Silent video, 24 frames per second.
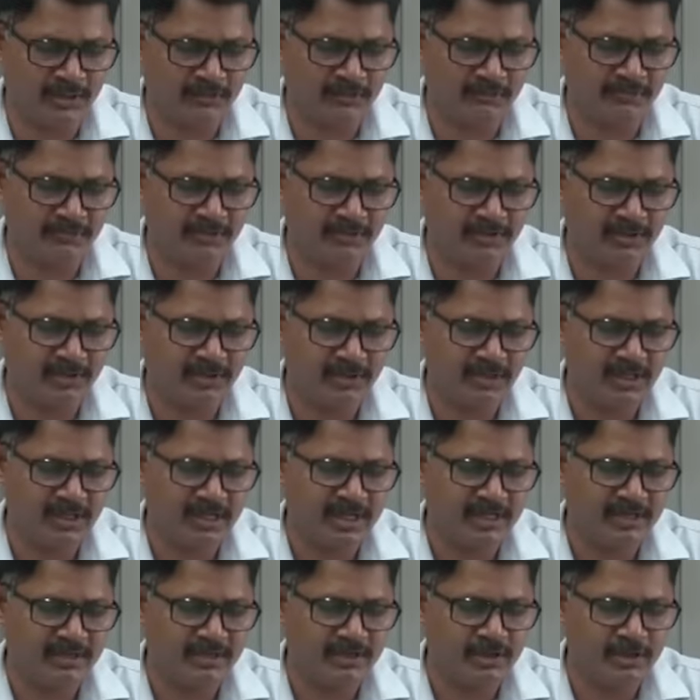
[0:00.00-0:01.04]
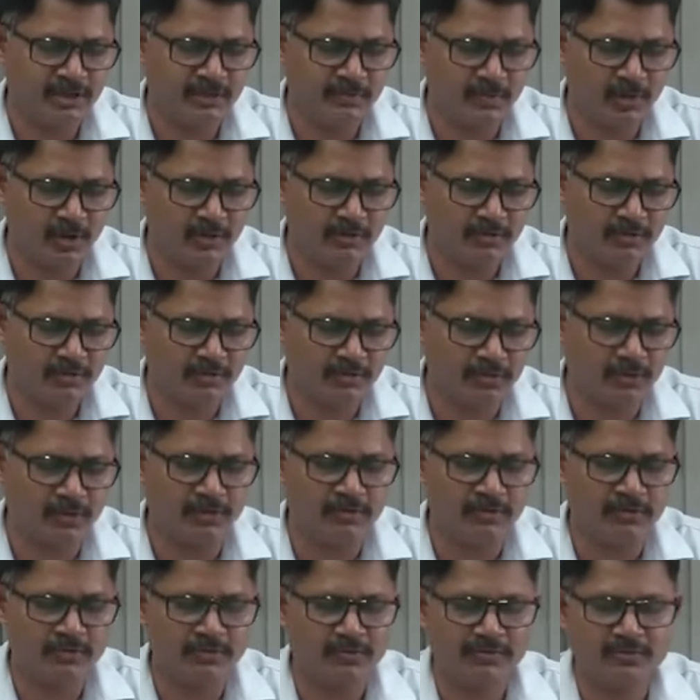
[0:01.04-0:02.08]
of Dibong
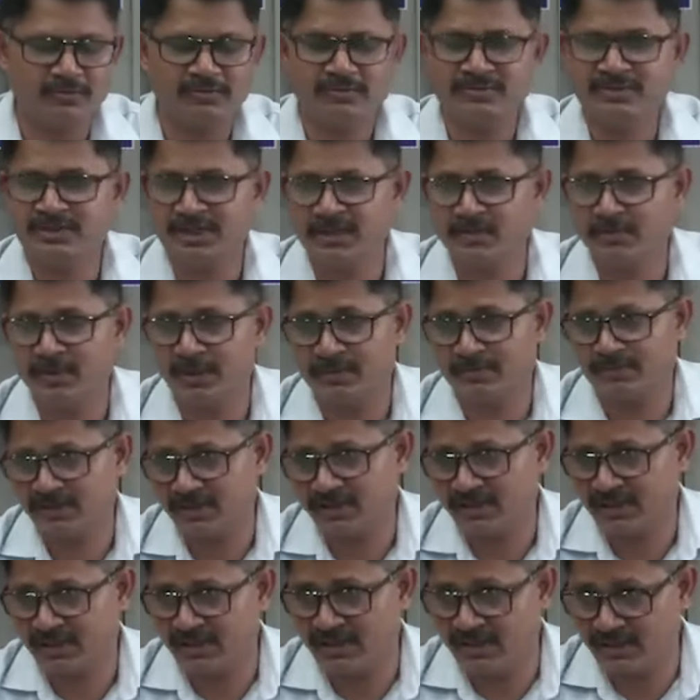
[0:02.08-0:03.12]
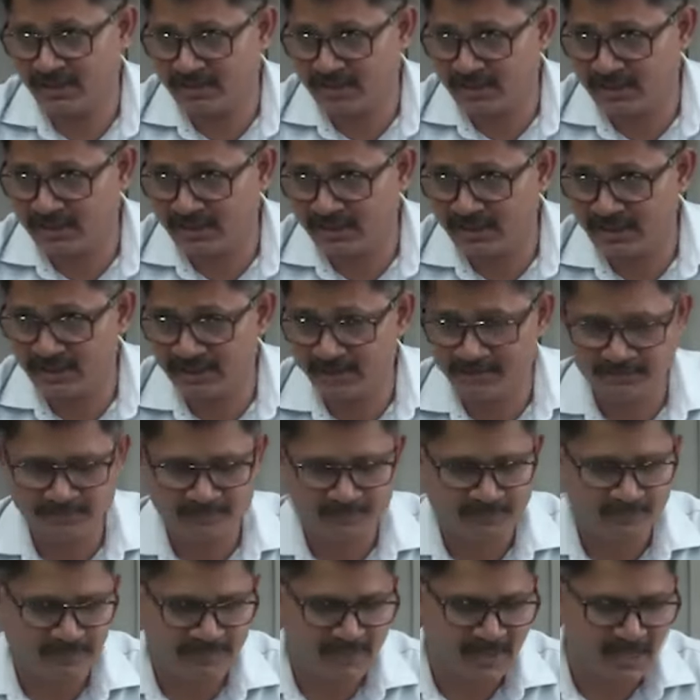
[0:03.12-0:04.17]
Kunong, Jiribam. He got killed.
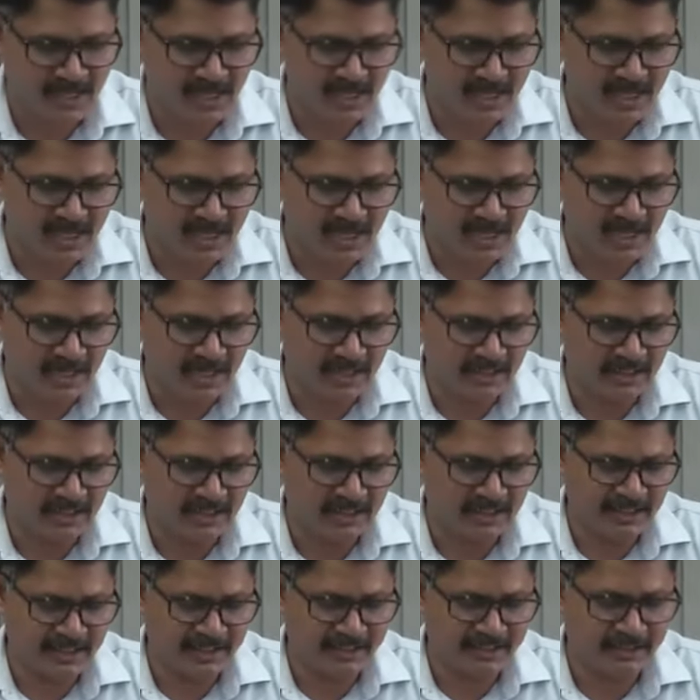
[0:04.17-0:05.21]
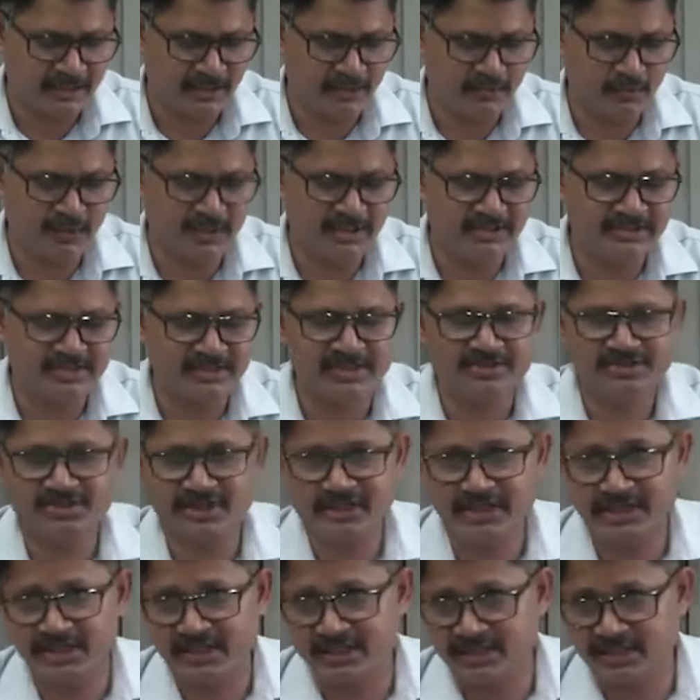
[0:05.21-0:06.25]
And uh, later, while
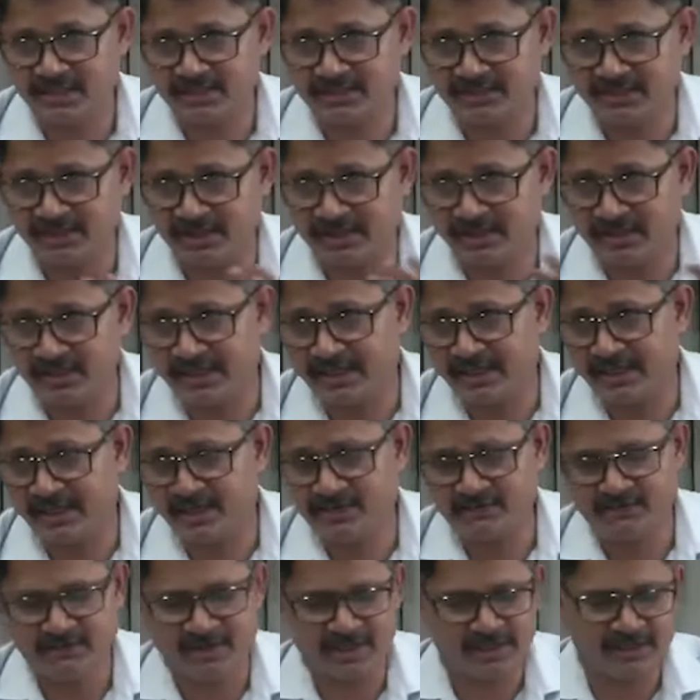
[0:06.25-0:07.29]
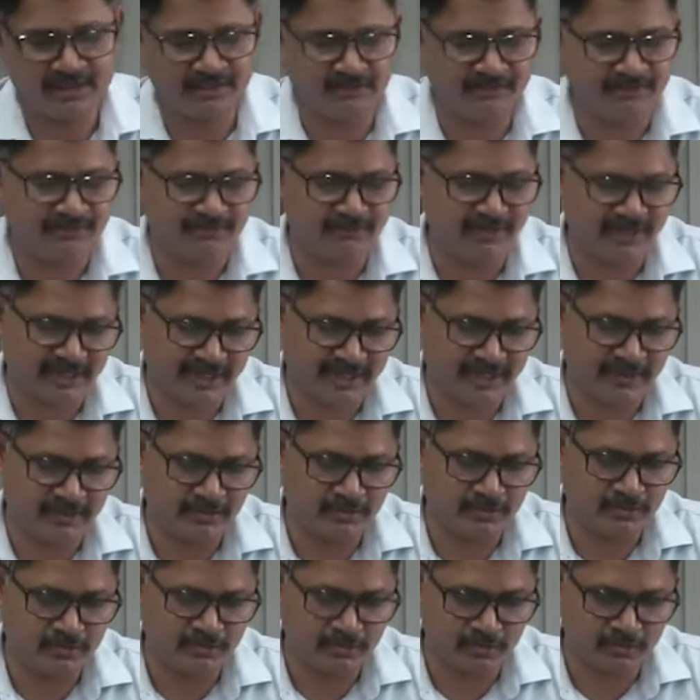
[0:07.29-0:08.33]
searching in the general area where the
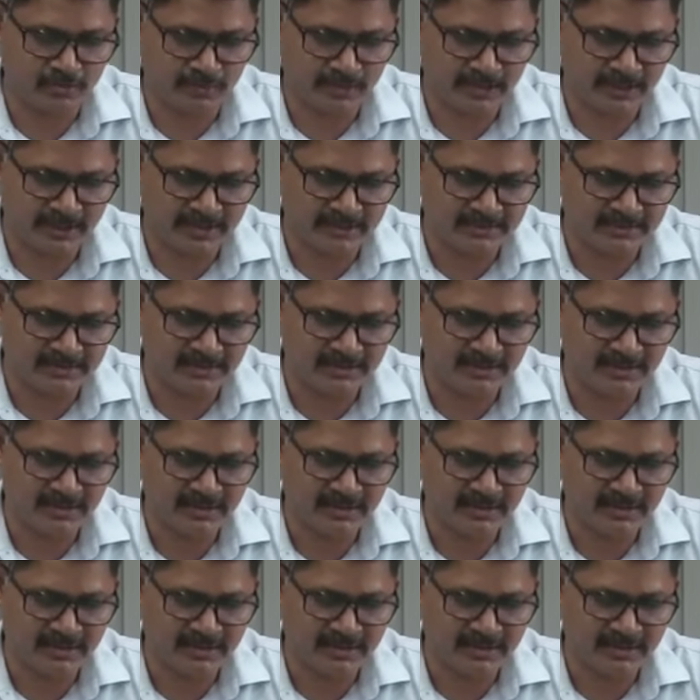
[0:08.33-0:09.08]
firing took place,